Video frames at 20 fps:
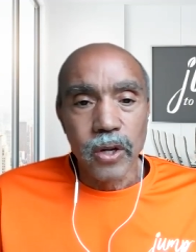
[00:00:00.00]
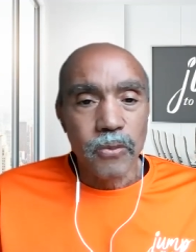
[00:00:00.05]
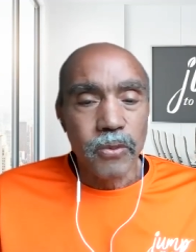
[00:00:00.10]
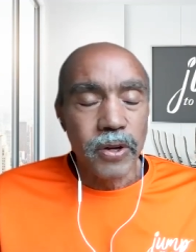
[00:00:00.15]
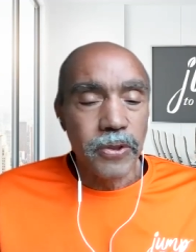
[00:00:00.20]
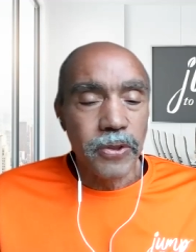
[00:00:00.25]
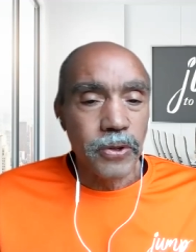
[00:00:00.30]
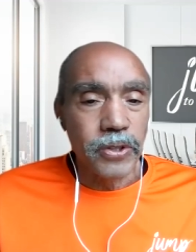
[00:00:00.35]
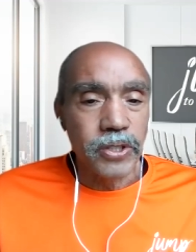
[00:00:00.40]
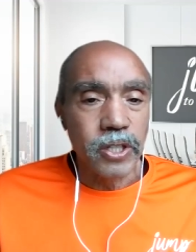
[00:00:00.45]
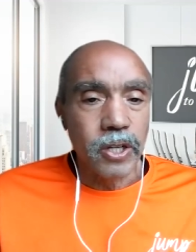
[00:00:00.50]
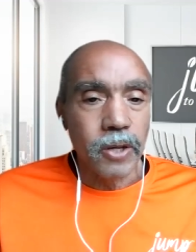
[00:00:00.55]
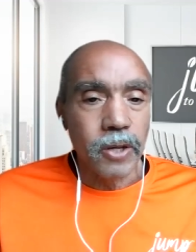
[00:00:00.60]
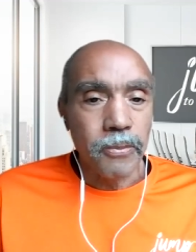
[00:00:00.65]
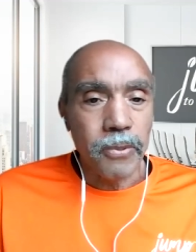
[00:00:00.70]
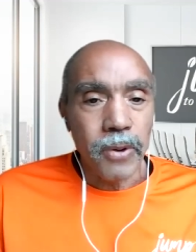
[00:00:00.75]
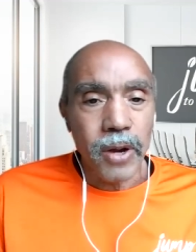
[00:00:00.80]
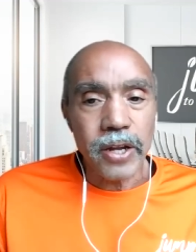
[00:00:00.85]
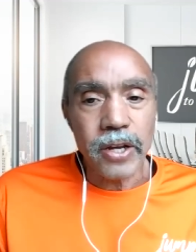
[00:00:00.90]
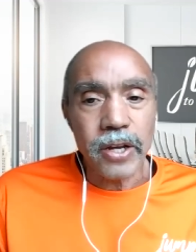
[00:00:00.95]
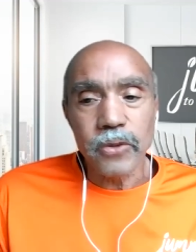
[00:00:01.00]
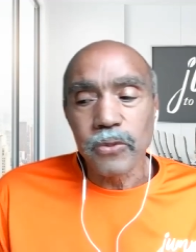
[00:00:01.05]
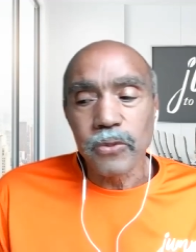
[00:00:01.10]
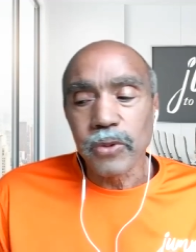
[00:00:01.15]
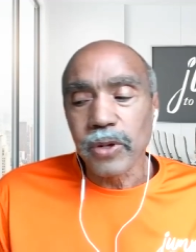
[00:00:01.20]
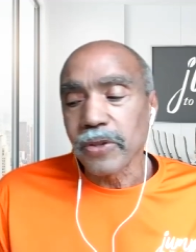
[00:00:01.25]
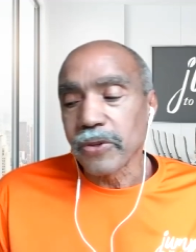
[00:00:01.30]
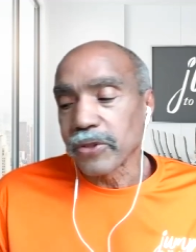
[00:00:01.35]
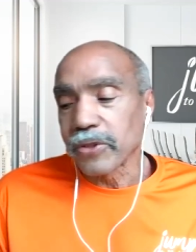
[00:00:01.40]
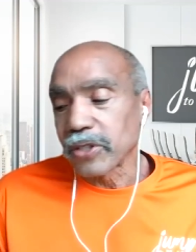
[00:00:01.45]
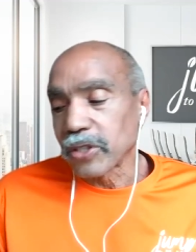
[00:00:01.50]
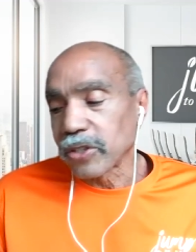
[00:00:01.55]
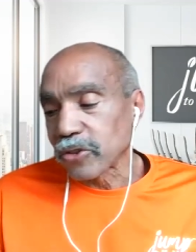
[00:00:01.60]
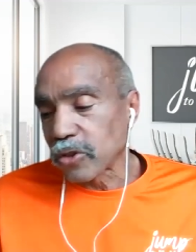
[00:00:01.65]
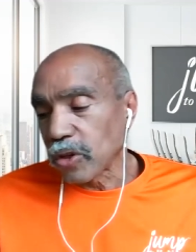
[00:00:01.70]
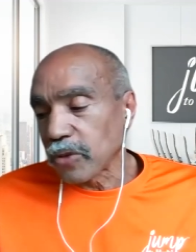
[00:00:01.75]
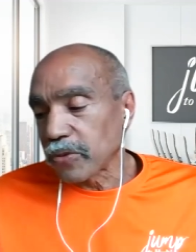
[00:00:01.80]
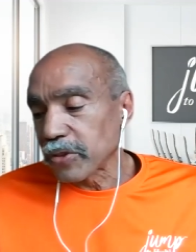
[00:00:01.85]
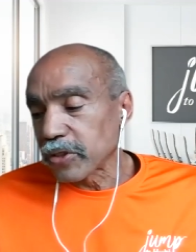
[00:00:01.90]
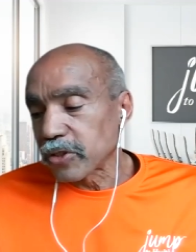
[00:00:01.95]
whether it's in a product, whether it's in a
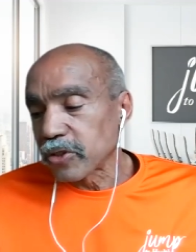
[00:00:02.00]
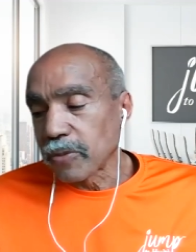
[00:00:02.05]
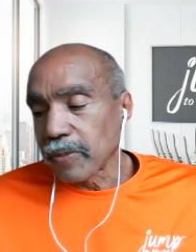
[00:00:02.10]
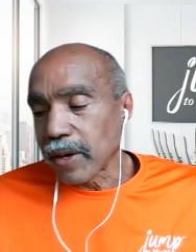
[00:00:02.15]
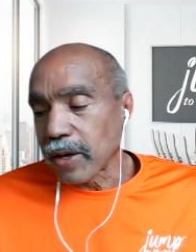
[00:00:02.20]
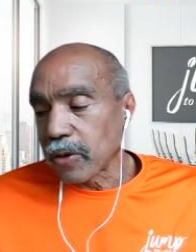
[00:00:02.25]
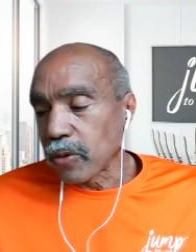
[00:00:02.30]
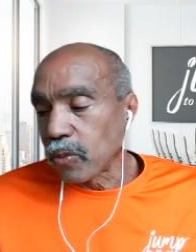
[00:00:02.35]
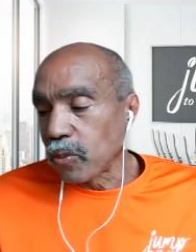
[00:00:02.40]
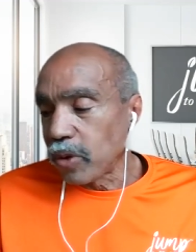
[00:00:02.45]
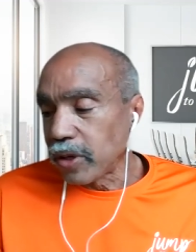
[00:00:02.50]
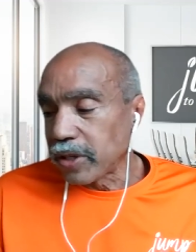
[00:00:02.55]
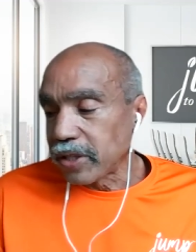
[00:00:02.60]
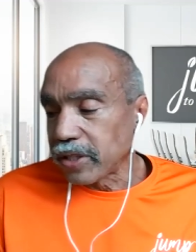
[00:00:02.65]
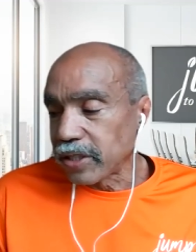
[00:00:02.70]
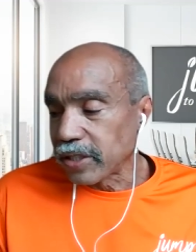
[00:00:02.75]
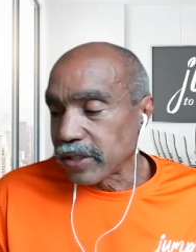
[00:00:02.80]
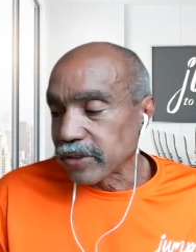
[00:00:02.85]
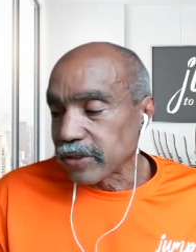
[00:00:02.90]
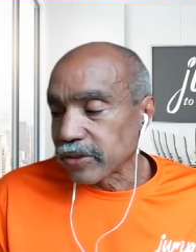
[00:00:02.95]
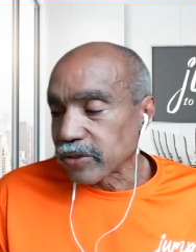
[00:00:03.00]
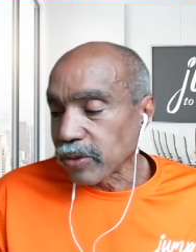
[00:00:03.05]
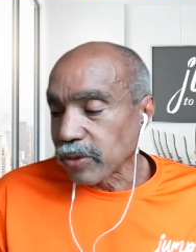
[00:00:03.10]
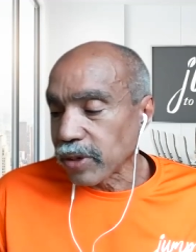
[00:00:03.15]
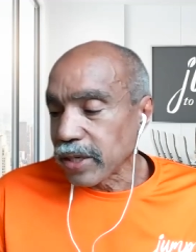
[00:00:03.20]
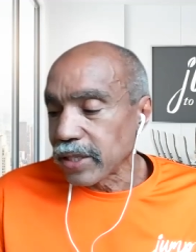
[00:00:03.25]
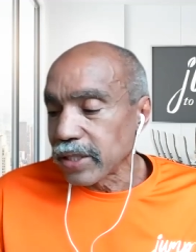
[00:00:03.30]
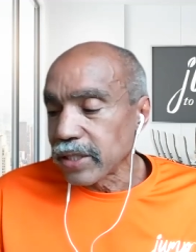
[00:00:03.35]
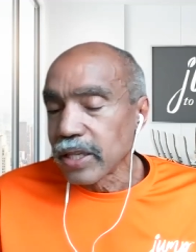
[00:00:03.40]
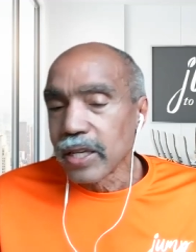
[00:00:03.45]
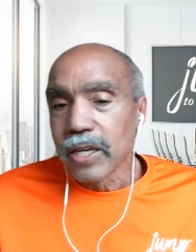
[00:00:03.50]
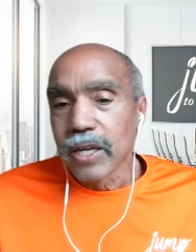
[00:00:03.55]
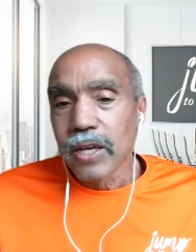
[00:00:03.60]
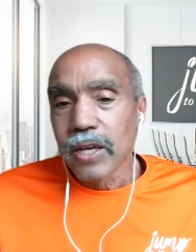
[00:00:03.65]
service, no matter what it is, right?